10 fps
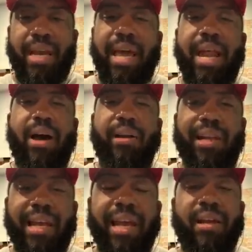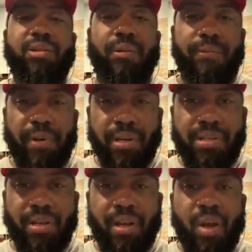in how to land your
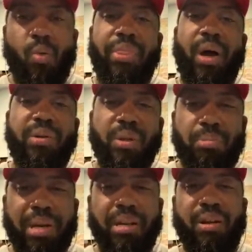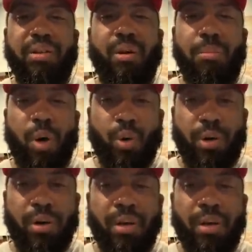fish without depending on your boater